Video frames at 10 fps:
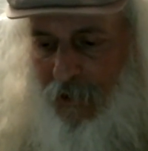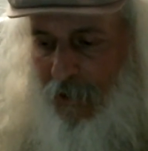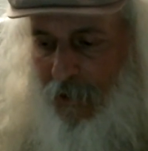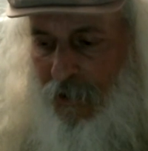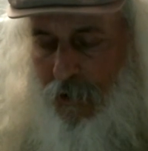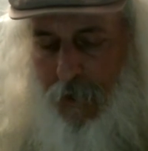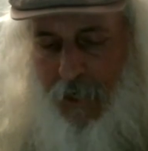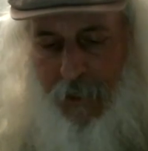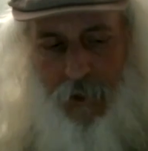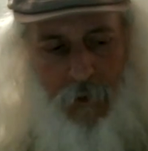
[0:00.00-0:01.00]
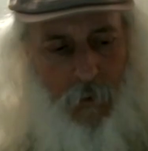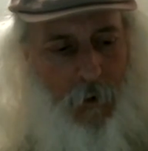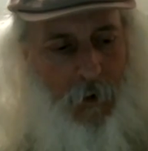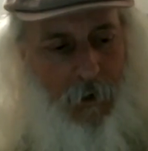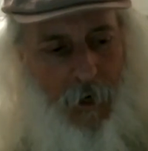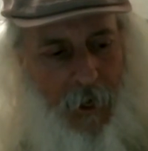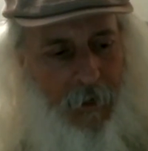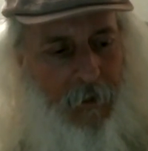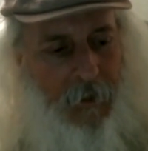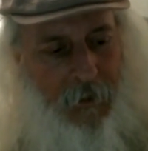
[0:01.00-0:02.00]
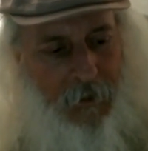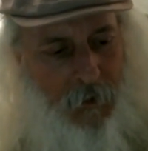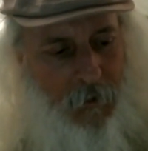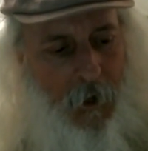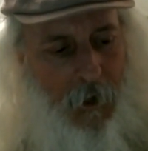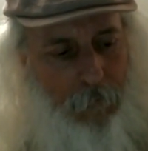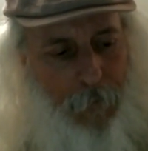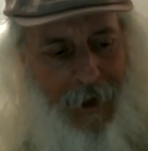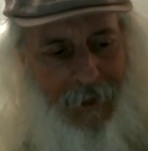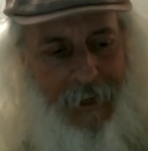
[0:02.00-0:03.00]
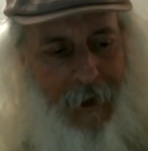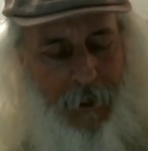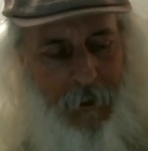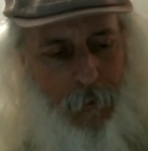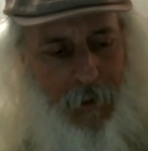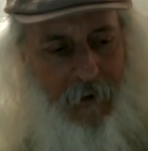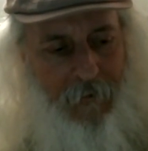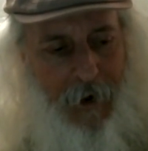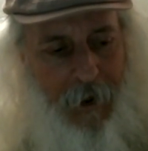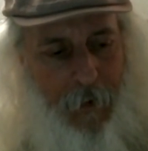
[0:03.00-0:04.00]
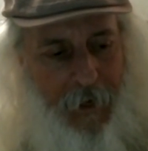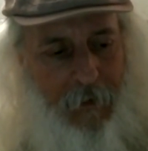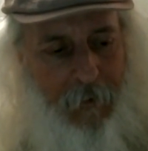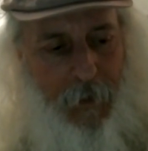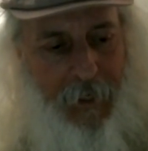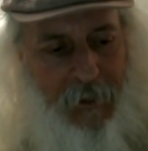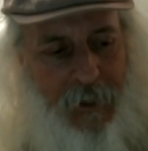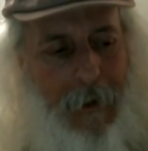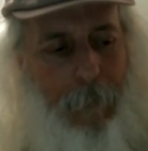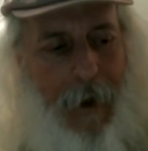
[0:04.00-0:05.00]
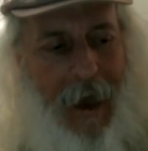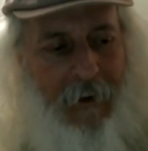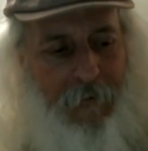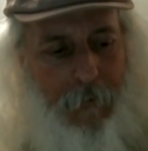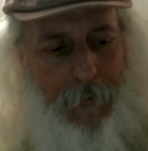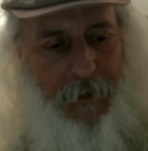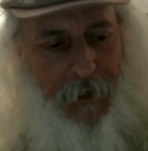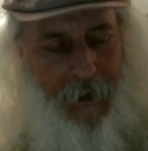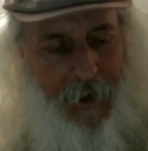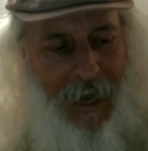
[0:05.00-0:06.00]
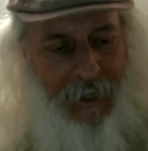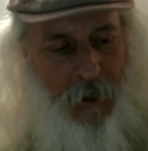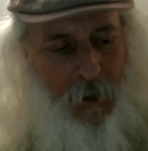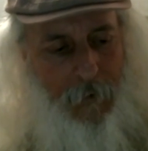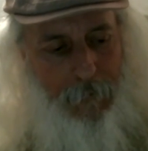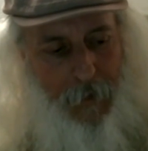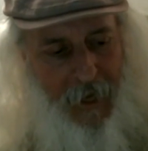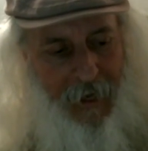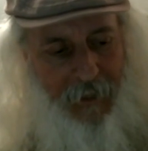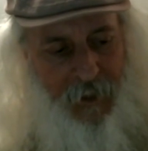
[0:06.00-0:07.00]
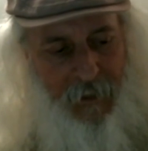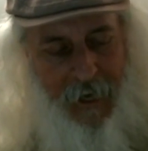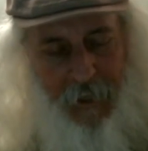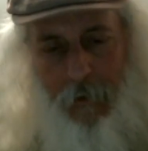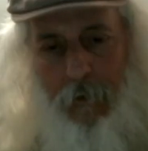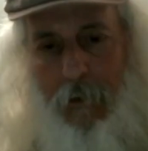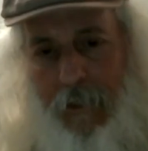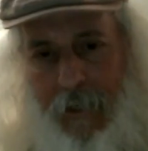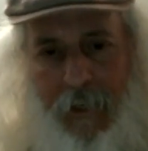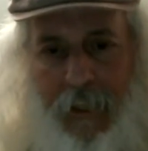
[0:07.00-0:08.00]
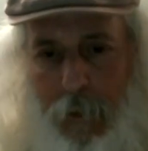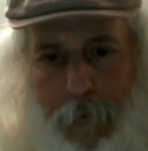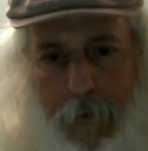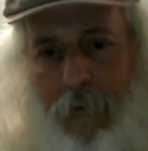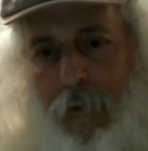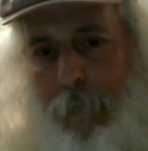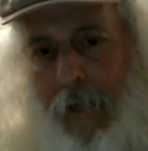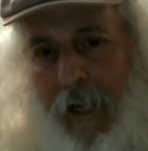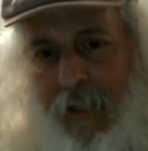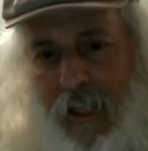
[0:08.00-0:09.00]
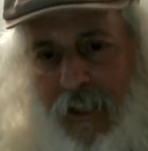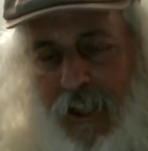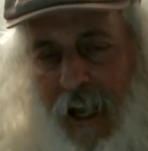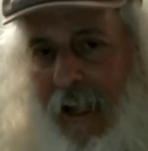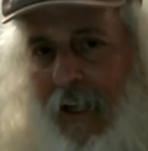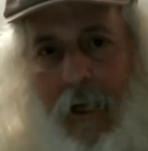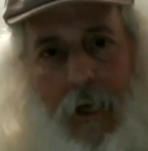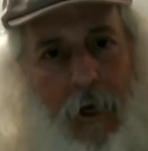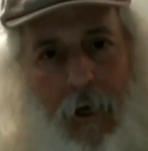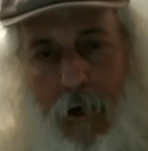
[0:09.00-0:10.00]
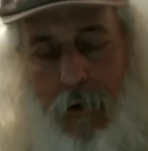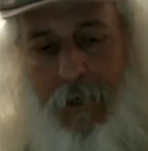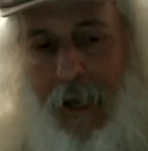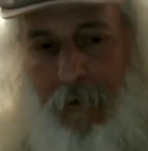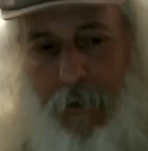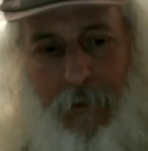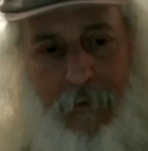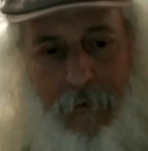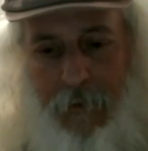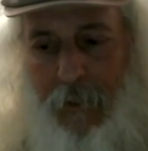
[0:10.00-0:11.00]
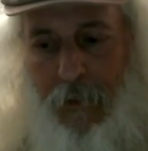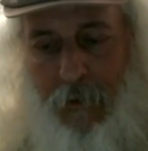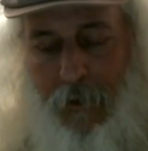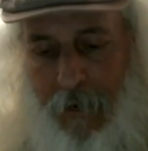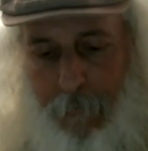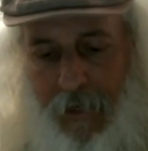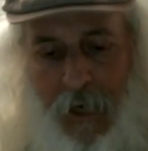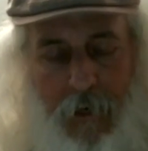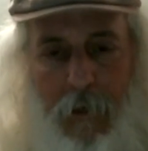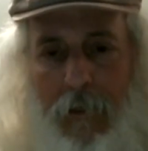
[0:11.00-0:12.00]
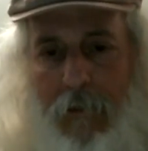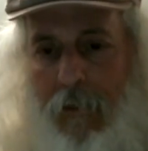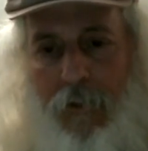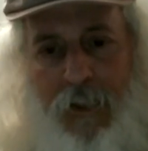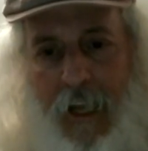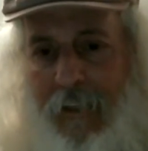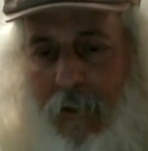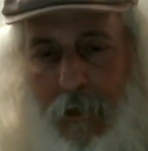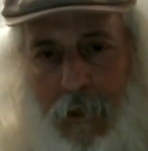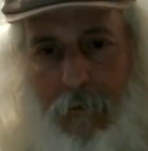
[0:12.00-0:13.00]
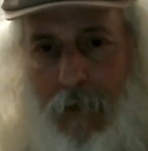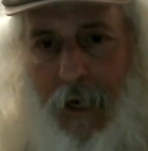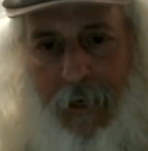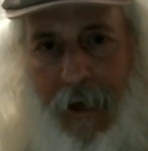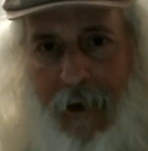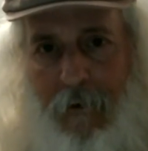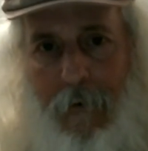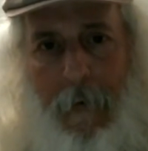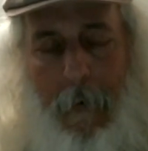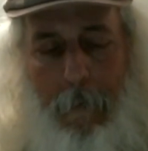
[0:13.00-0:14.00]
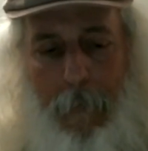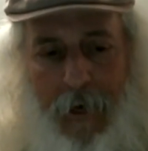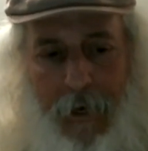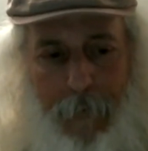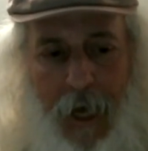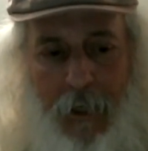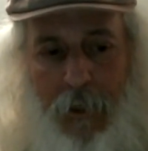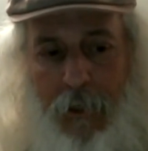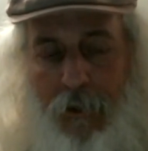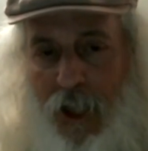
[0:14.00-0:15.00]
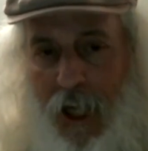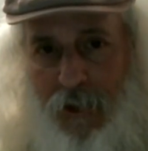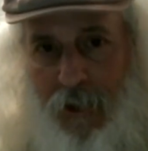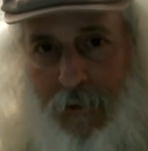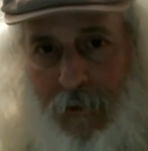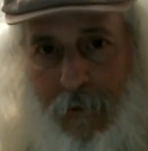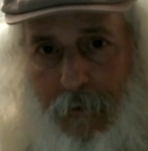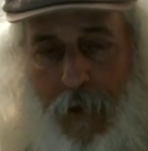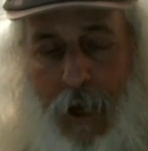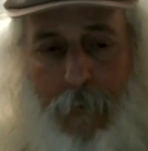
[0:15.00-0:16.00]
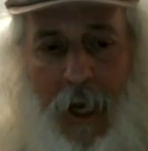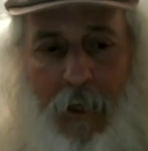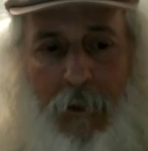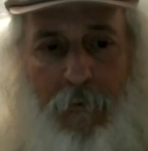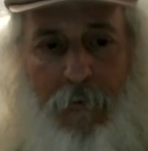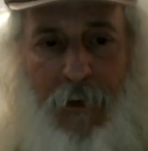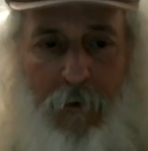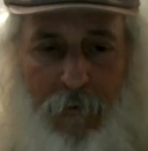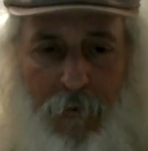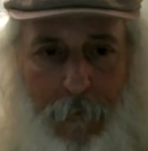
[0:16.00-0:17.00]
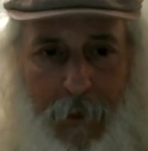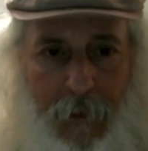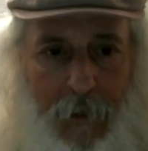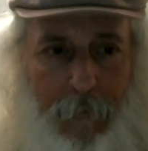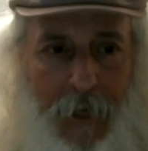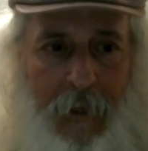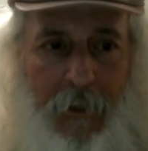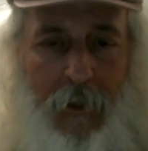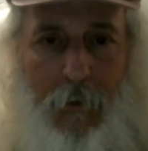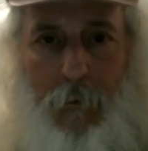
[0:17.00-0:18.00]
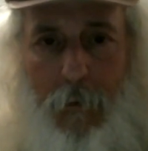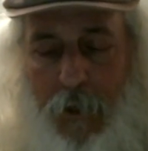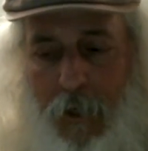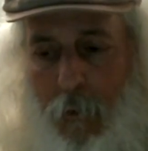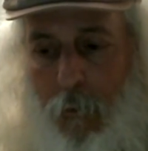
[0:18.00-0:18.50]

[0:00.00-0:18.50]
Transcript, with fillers: in the streets or the so-called pandemic or whatever, and we can we can step back from it as human beings and take a new look at it as spiritual beings and saying, okay, well, you know, I may not all understand it all right now, but I'm not going to judge it. I'm not going to fear from it. I'm not going to, you know,